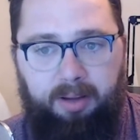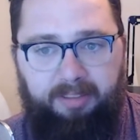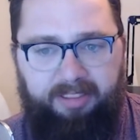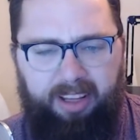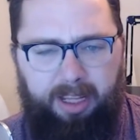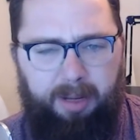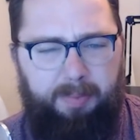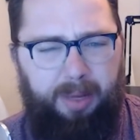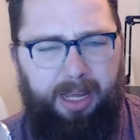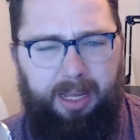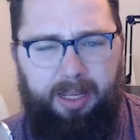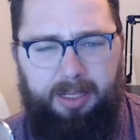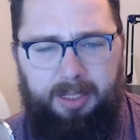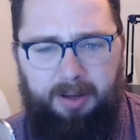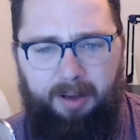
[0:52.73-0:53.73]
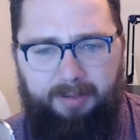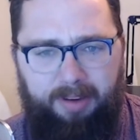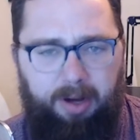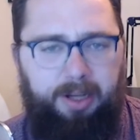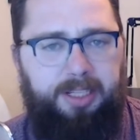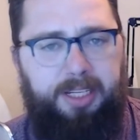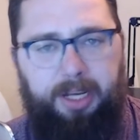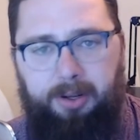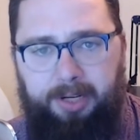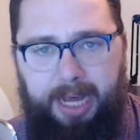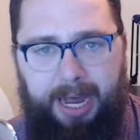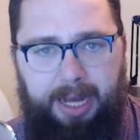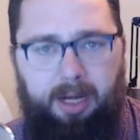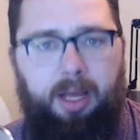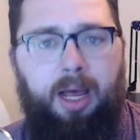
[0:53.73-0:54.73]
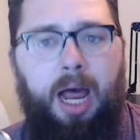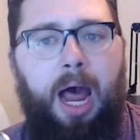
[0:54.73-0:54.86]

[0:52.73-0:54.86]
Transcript: Philip, is very skilled at.